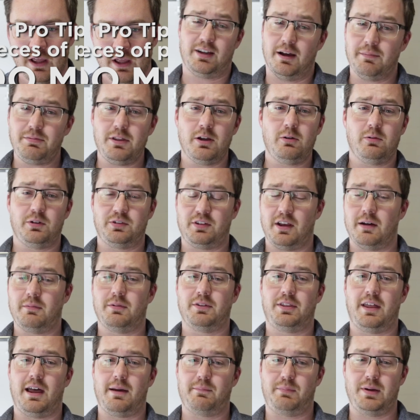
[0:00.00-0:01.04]
Something was
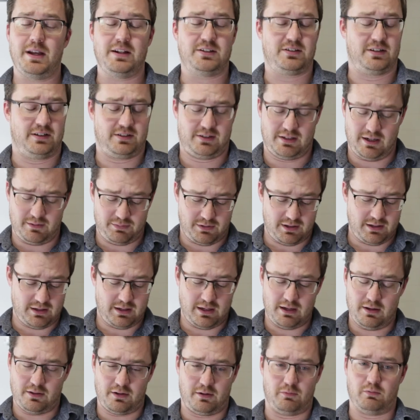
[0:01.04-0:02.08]
up with that pizza.
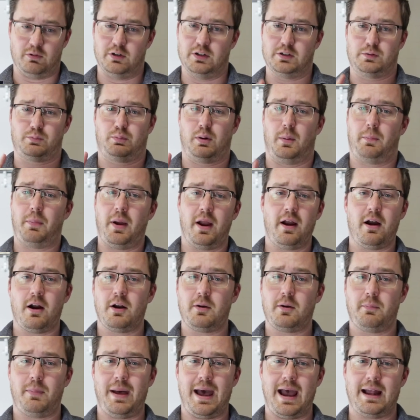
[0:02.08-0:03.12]
Something either was
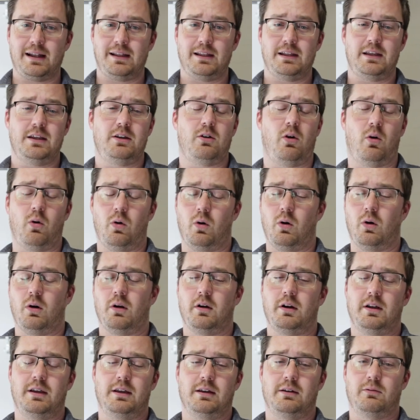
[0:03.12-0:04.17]
prepared badly,
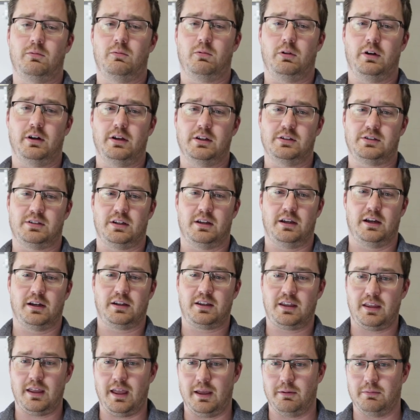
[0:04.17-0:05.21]
or it was
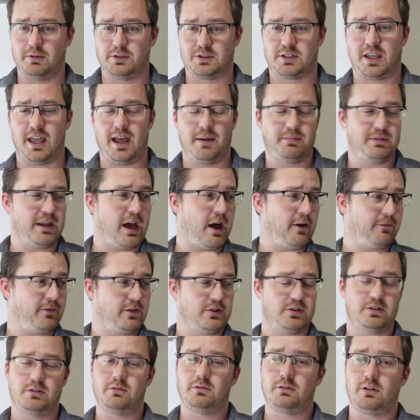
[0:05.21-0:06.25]
uh, it was kept out
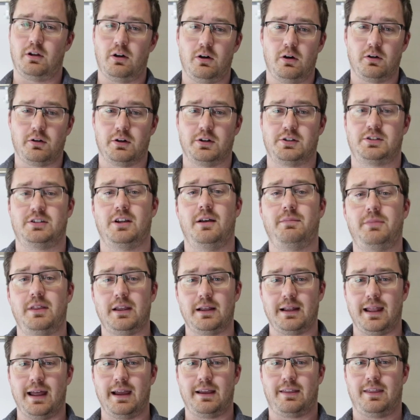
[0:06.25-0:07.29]
for too long, or
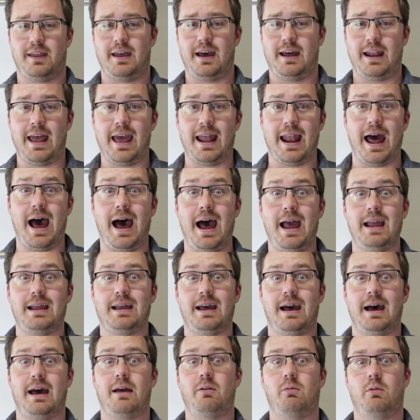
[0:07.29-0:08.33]
something like that, and I
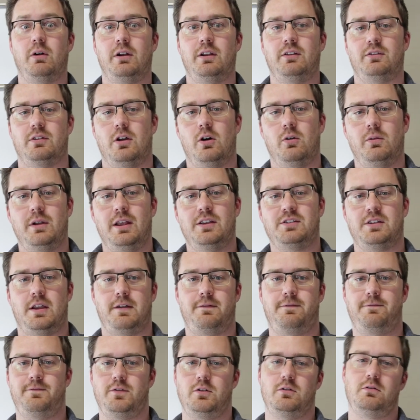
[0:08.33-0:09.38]
got what is known as a
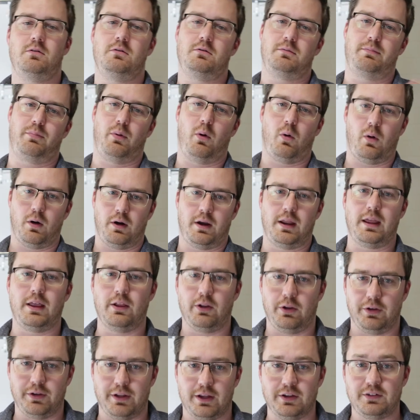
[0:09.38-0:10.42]
foodborne
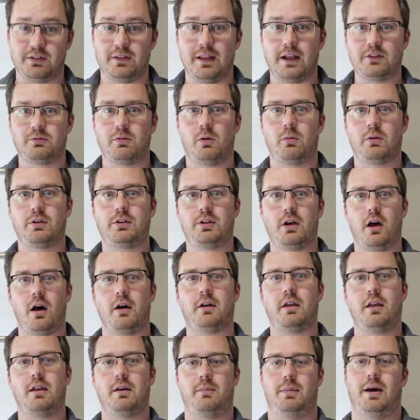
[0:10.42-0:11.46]
illness. And that's what we're
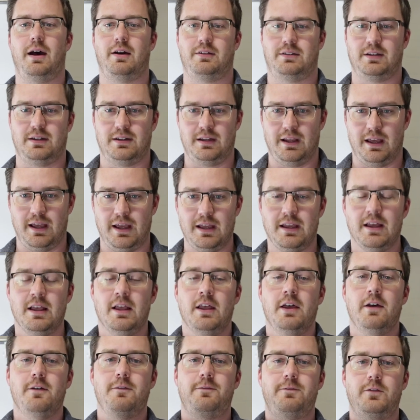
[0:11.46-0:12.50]
talking about today,
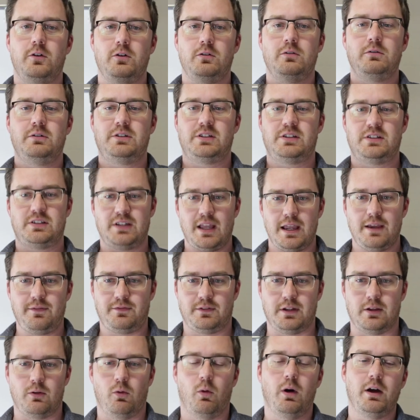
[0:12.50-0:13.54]
food
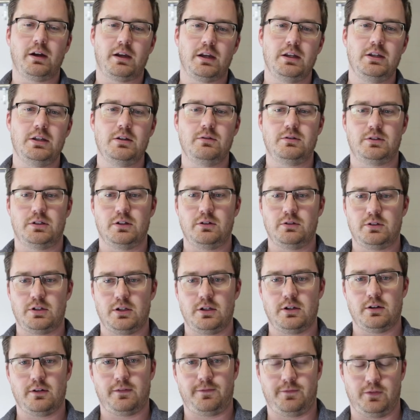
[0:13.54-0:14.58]
safety. What can you do
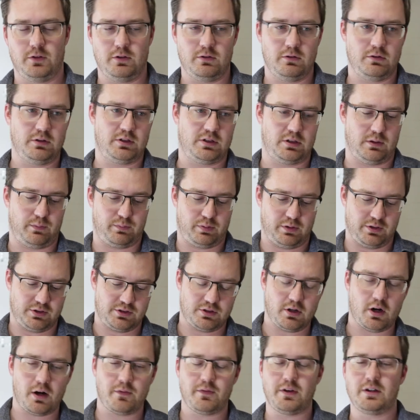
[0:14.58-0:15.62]
to your food to
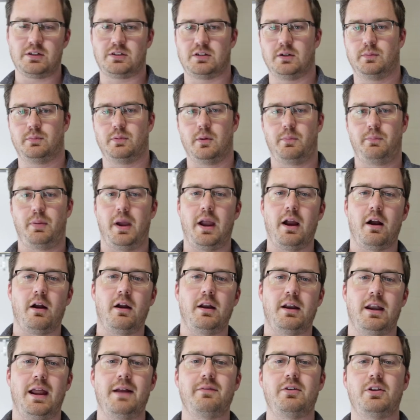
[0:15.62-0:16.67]
preserve it, to
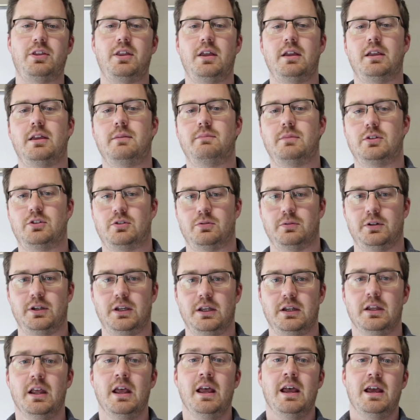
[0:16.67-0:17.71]
prepare it, and everything in
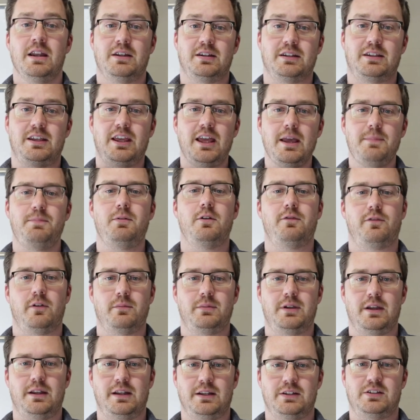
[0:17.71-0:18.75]
between to keep you
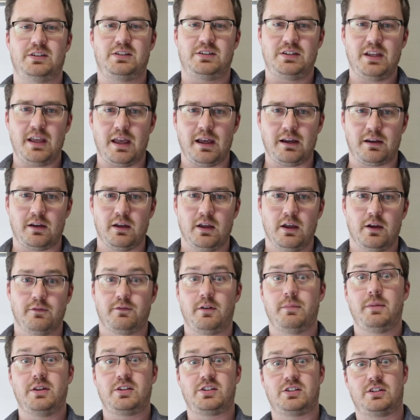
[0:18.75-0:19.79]
from getting sick
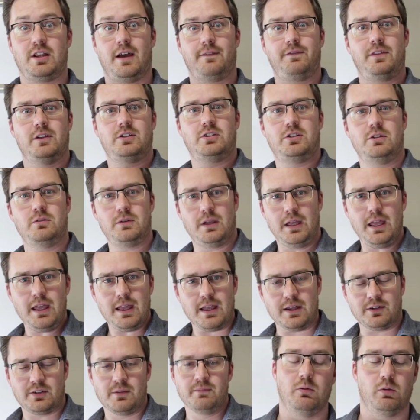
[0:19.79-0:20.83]
from the stuff that you
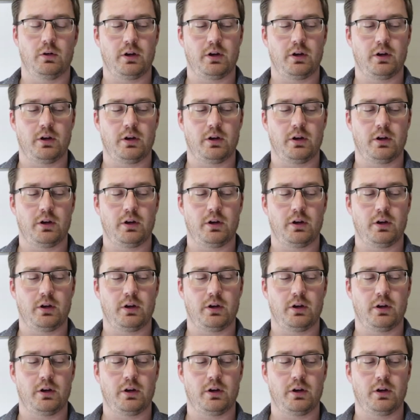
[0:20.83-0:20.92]
eat?